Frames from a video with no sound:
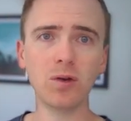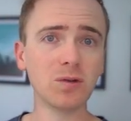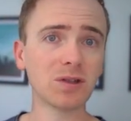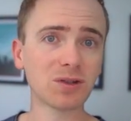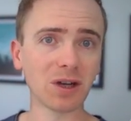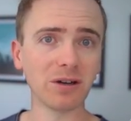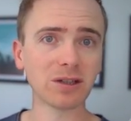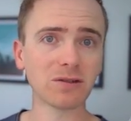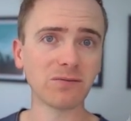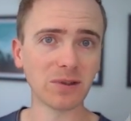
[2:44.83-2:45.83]
who to
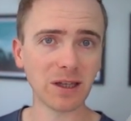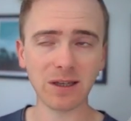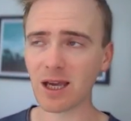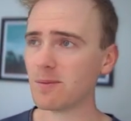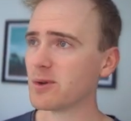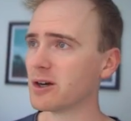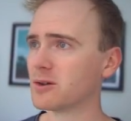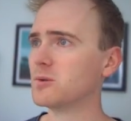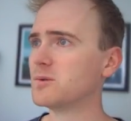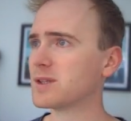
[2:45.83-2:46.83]
charge for the API
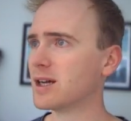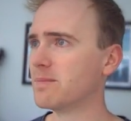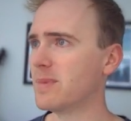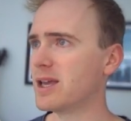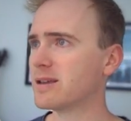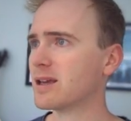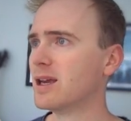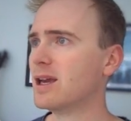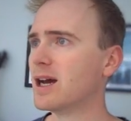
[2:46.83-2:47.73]
calls that I make.